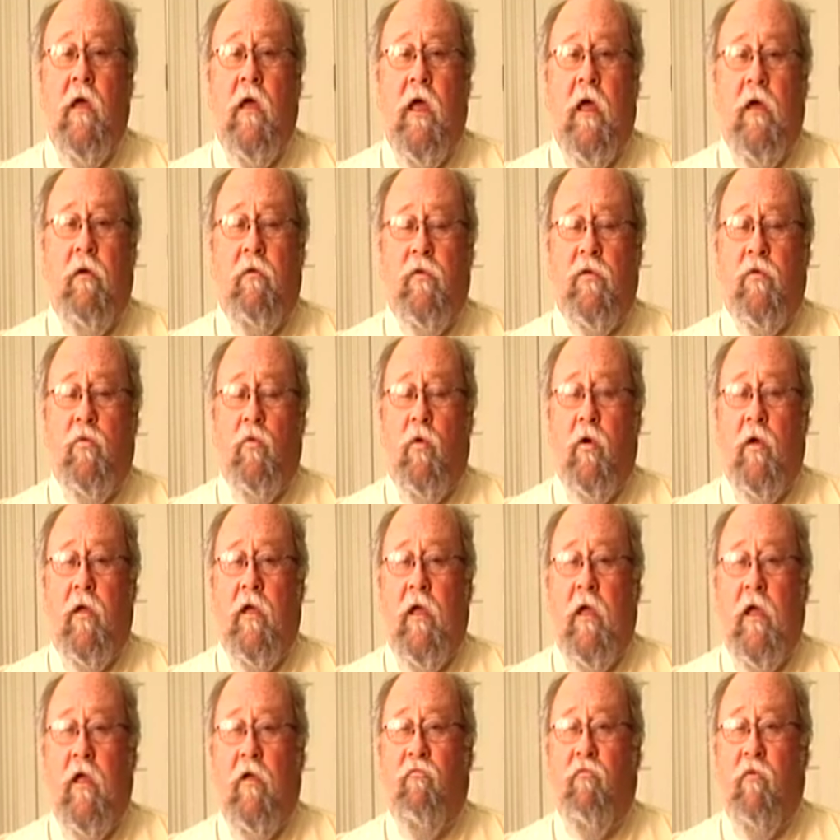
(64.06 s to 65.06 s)
He was
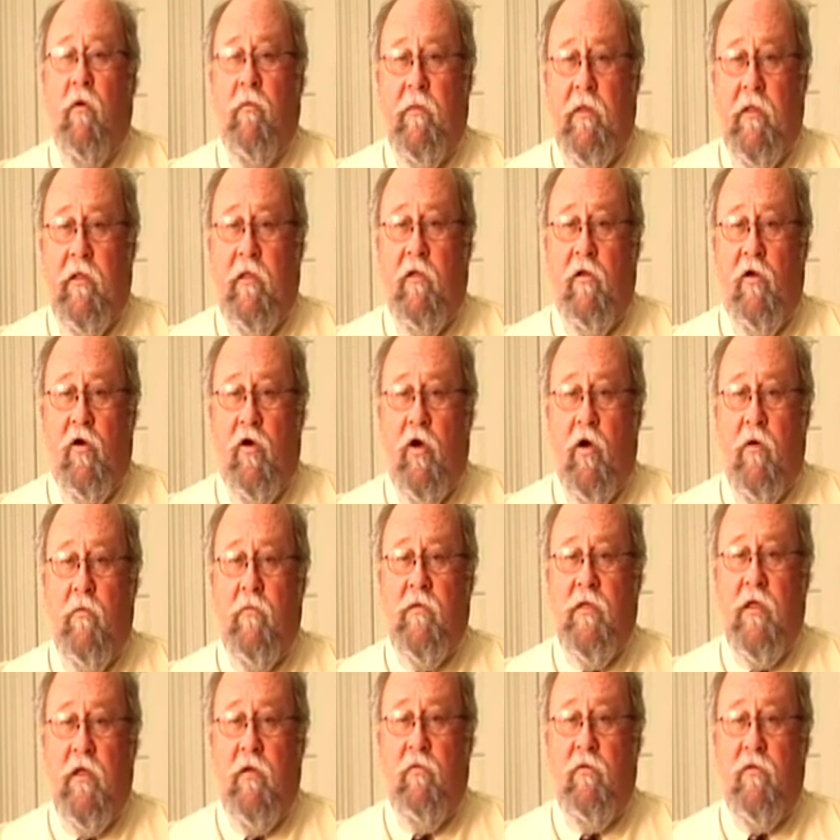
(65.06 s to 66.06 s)
working at Remington
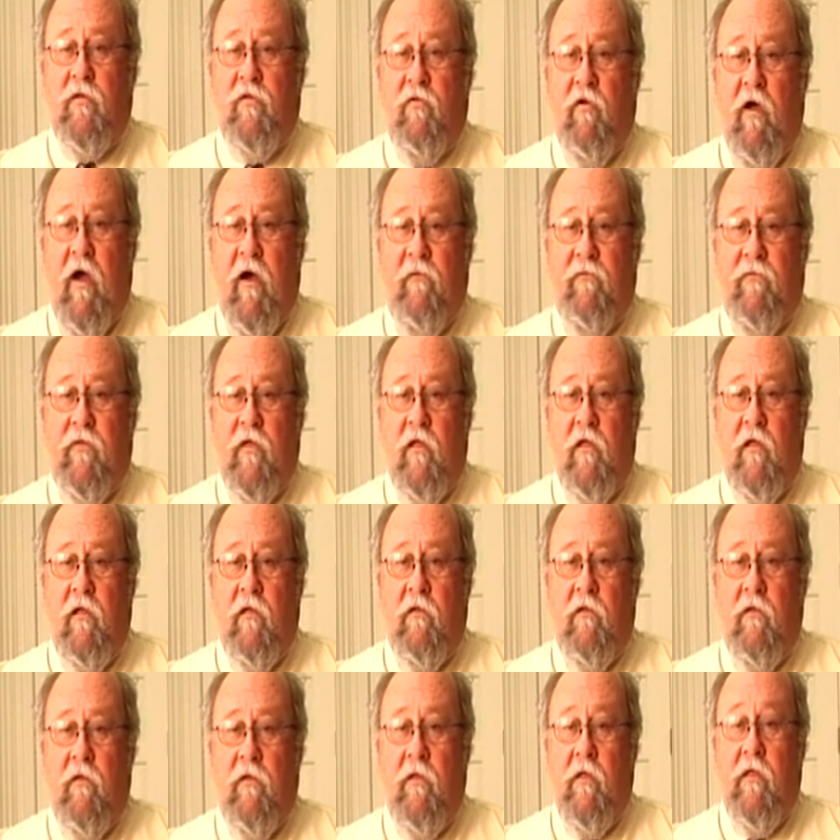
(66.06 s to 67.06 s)
Arms. He was drafted
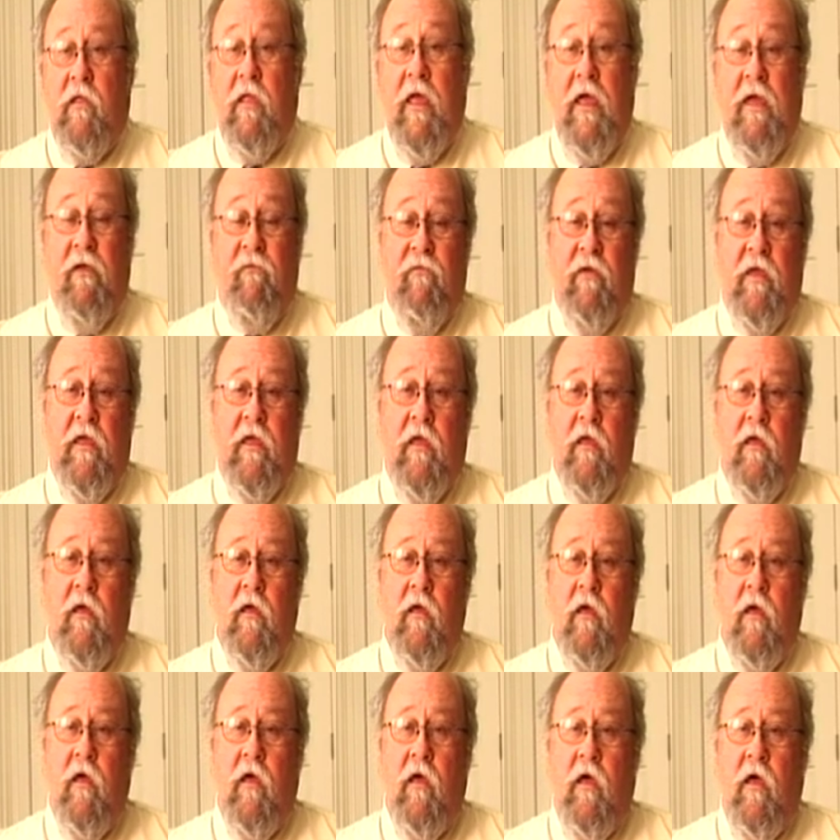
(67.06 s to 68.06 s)
into the Navy,
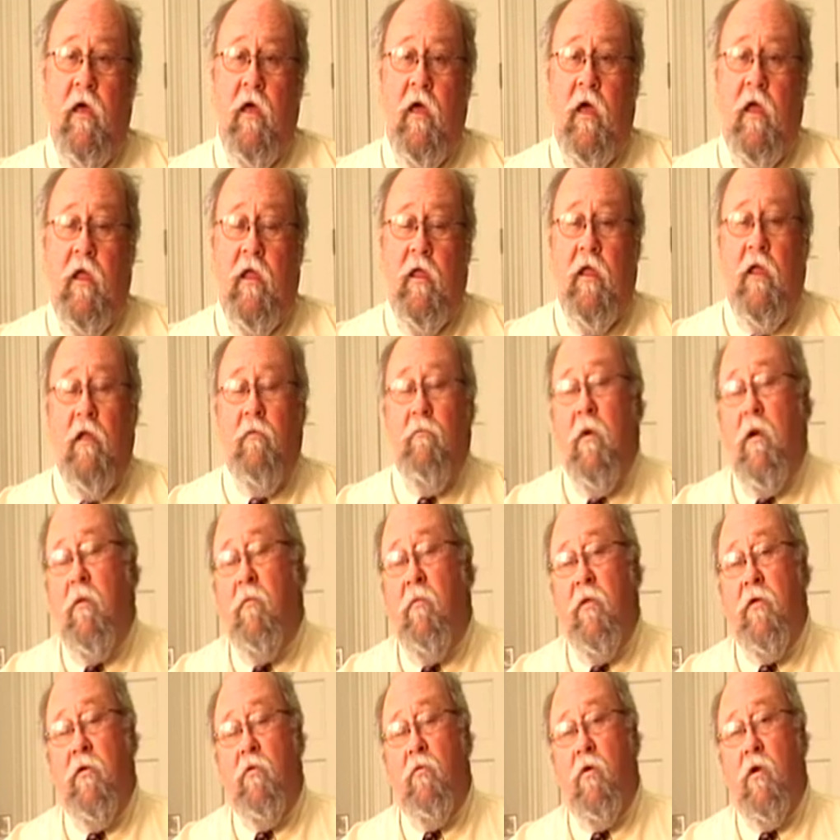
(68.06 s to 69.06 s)
and he and my
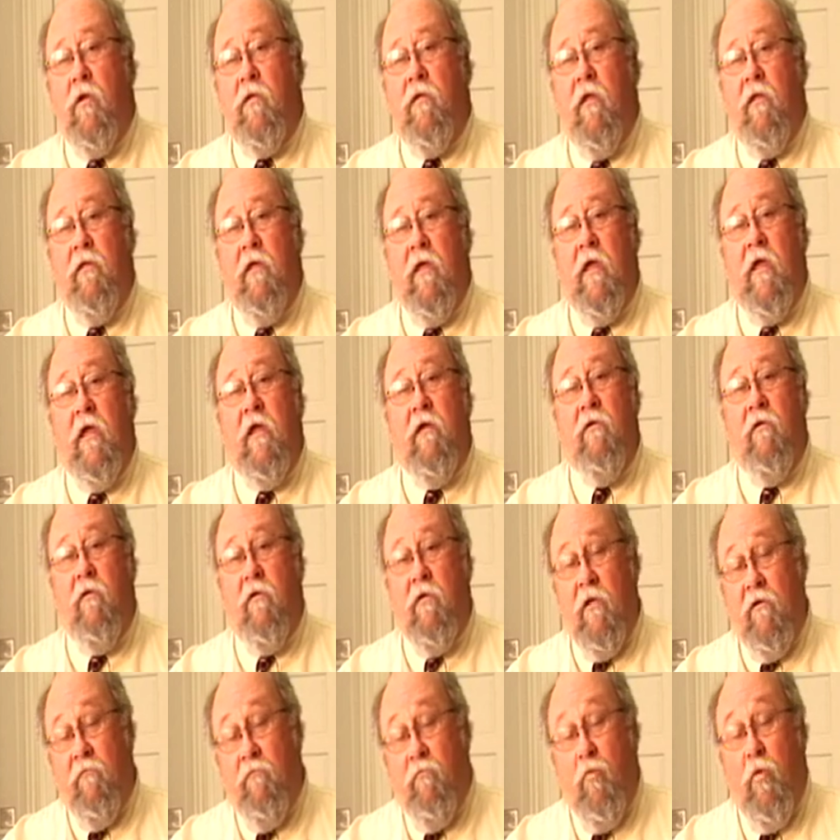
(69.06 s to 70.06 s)
mother worked on
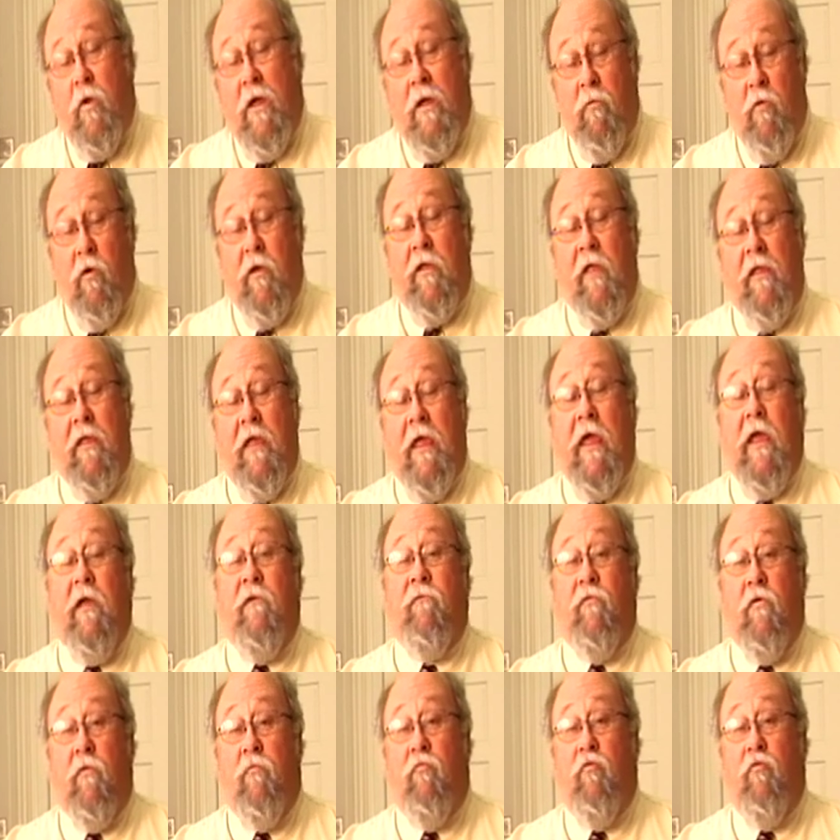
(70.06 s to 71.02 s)
he worked on the Hanford